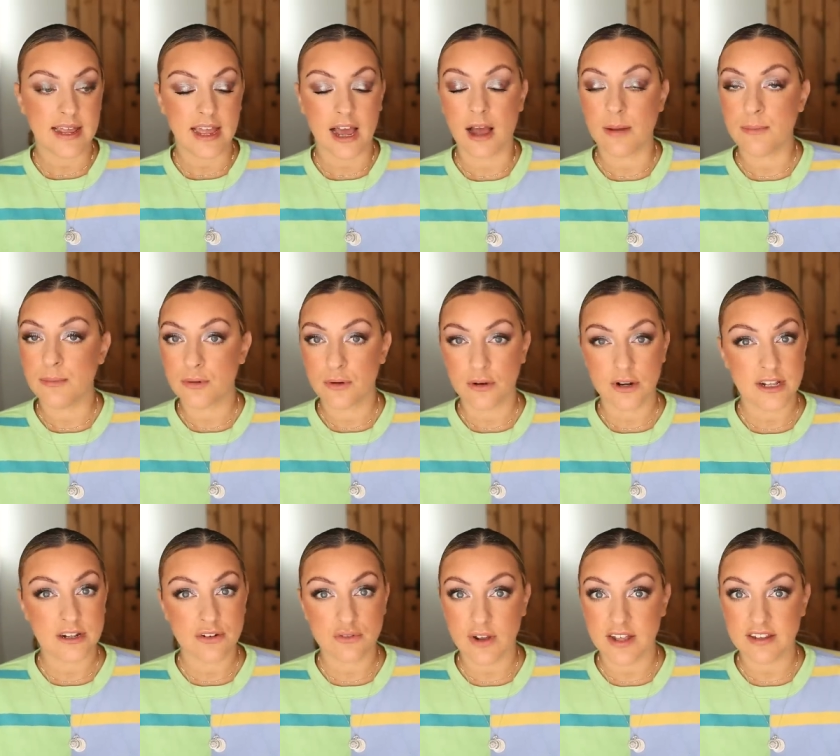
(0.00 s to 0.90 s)
I'm not
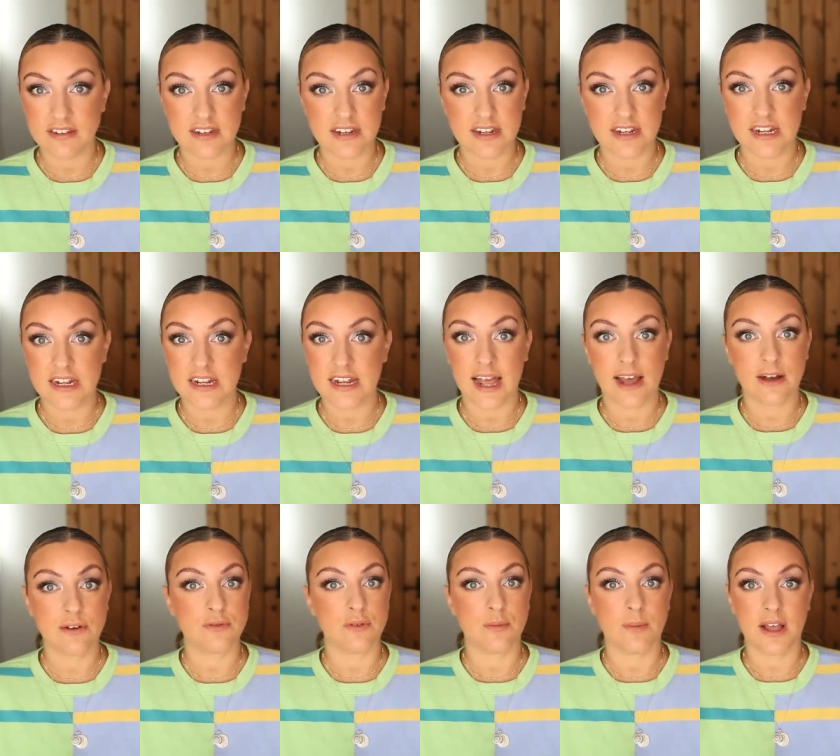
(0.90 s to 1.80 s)
interested in it
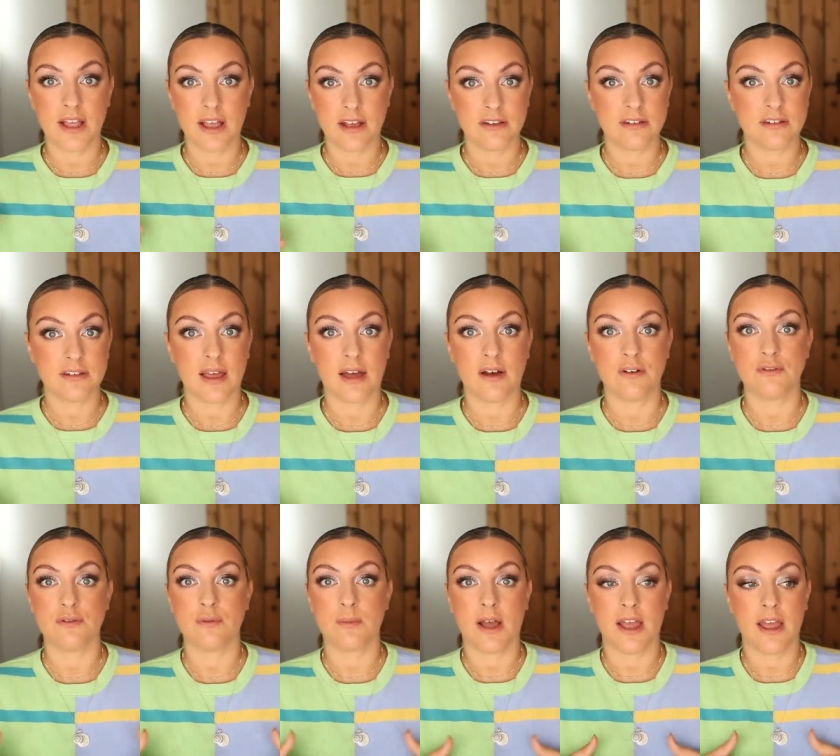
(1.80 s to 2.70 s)
now for my own
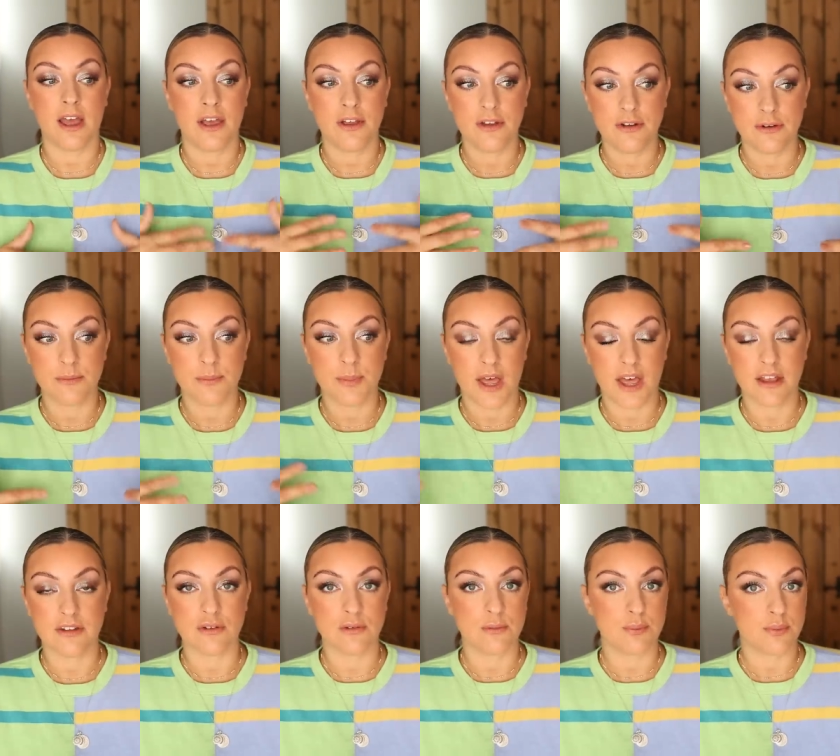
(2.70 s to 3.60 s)
self. My own
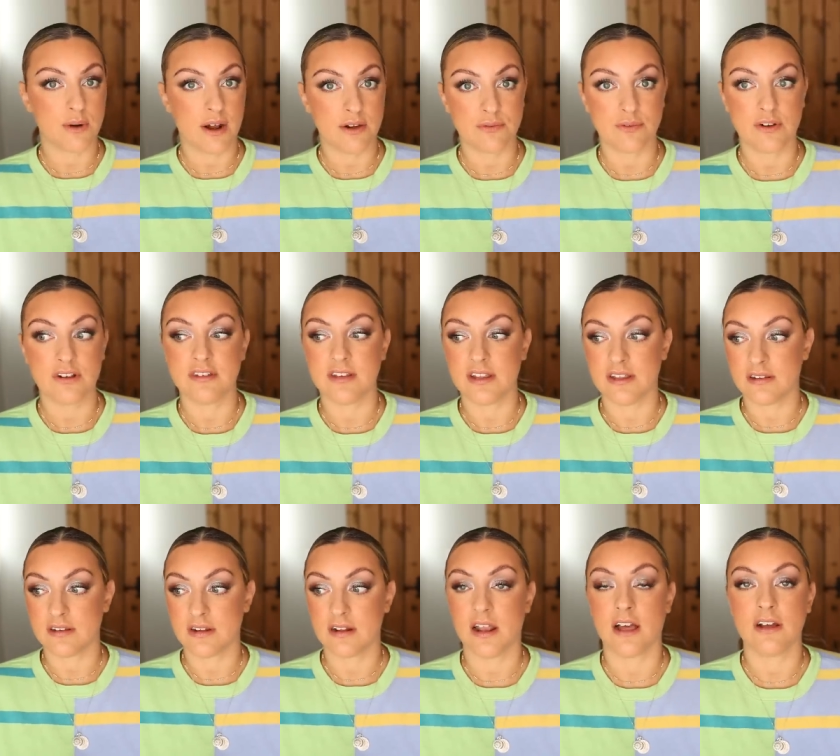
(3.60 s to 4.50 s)
personal preference
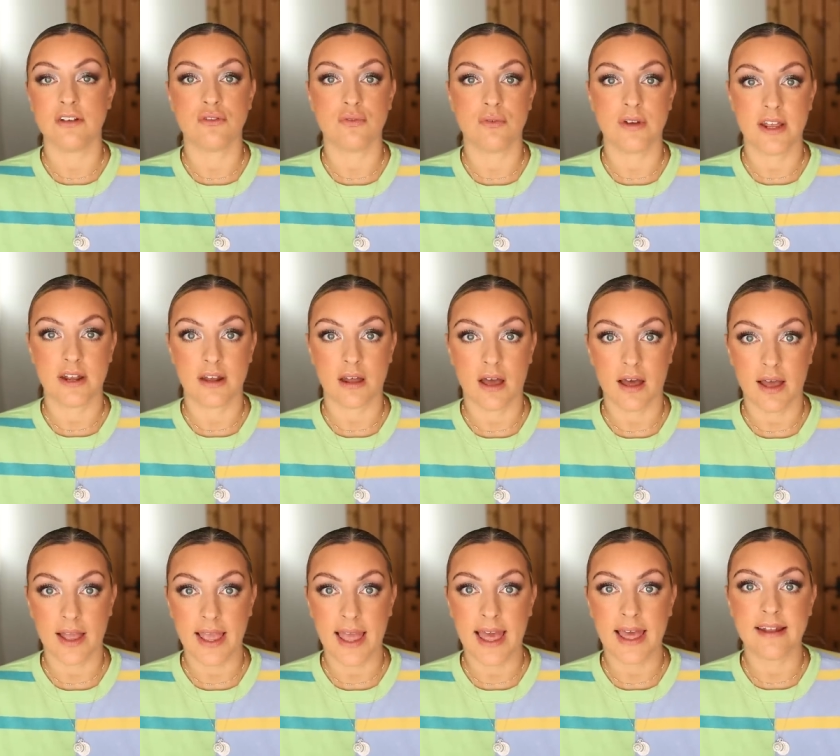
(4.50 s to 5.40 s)
is luxury and
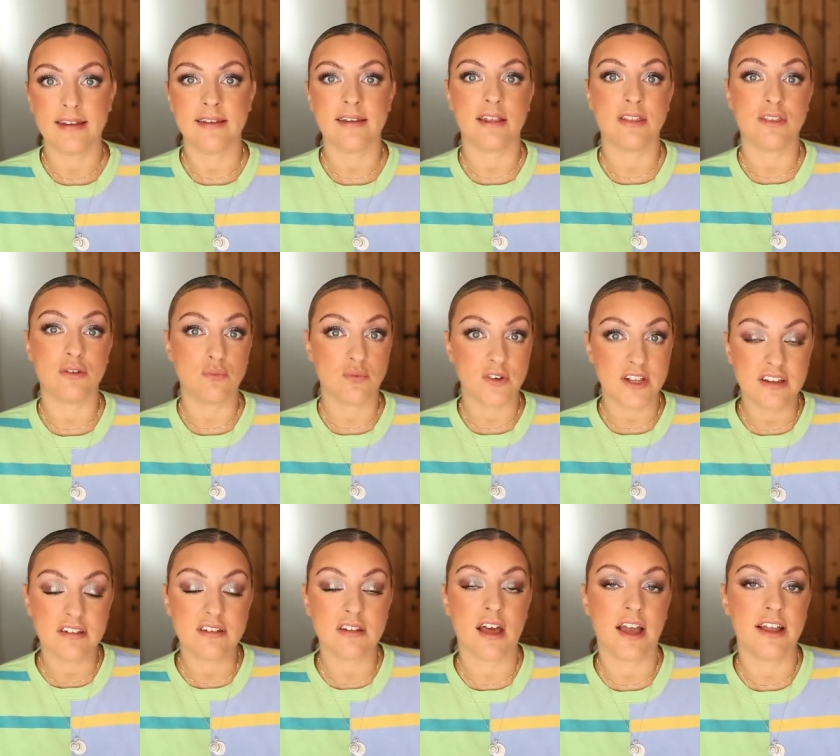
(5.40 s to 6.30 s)
high end. And the
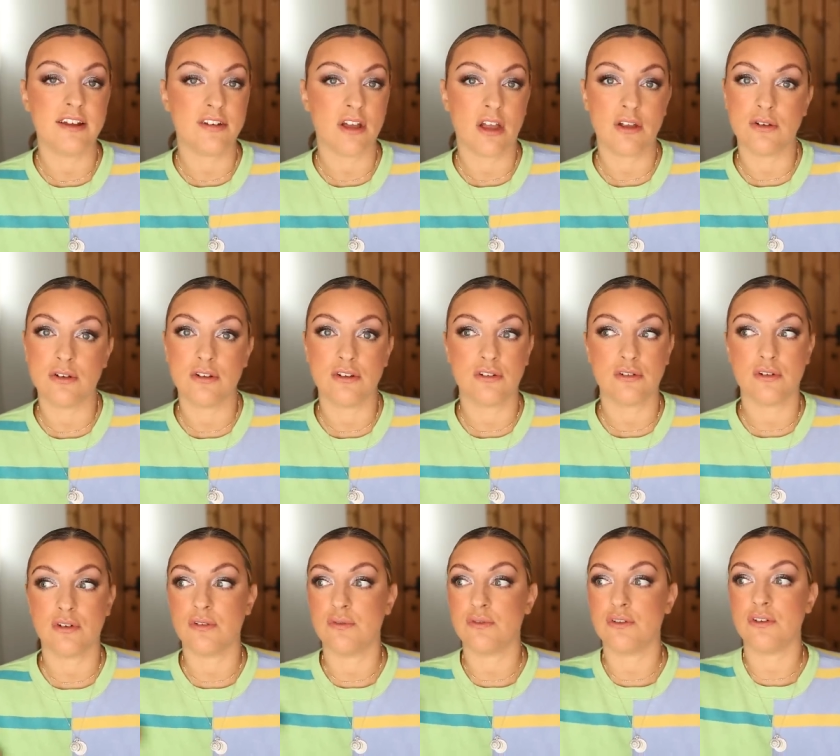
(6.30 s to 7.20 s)
reason I don't
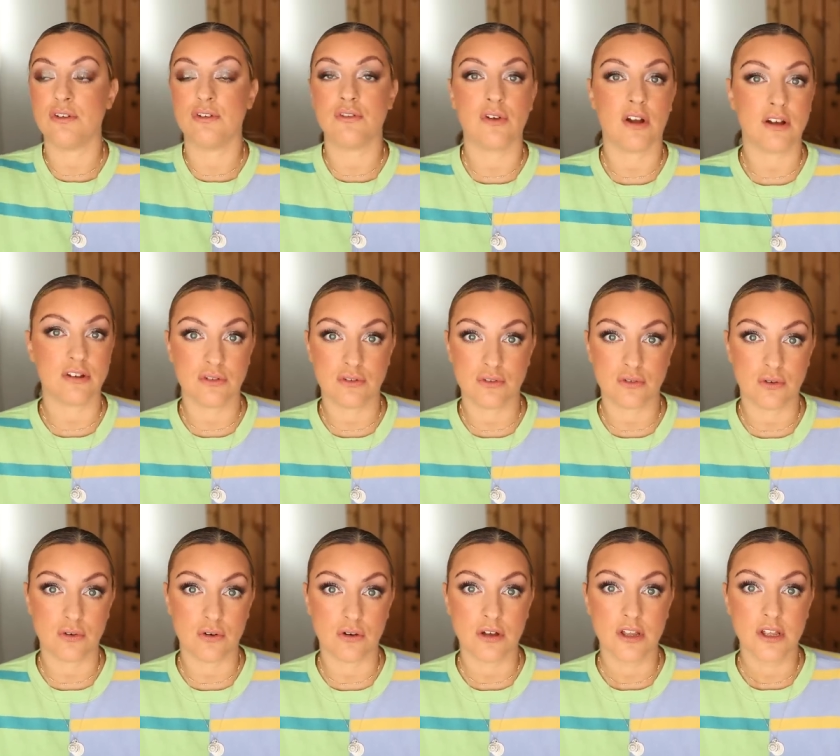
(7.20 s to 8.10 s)
sort of do
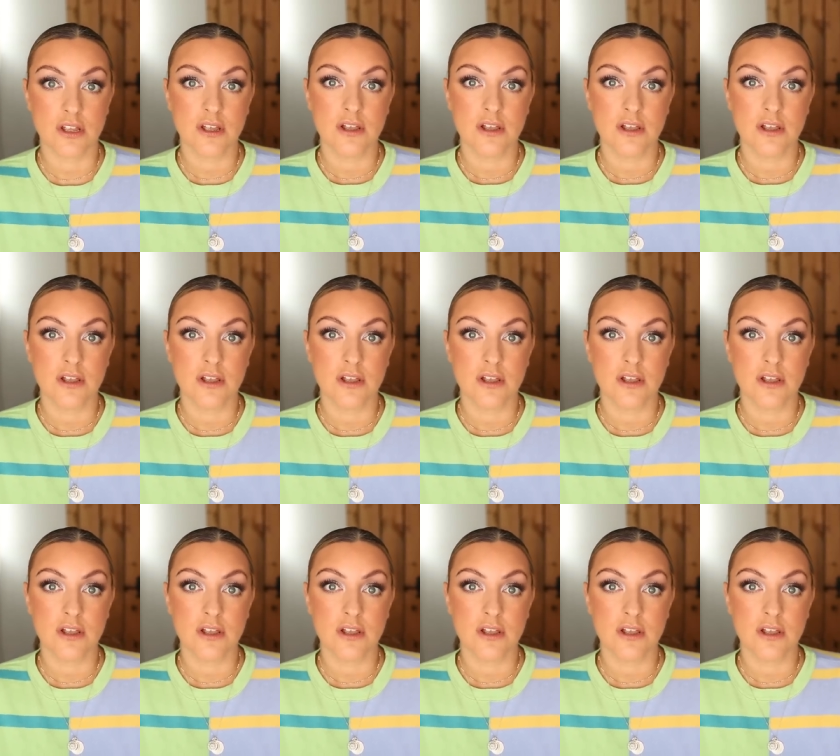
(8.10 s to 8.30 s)
drugstore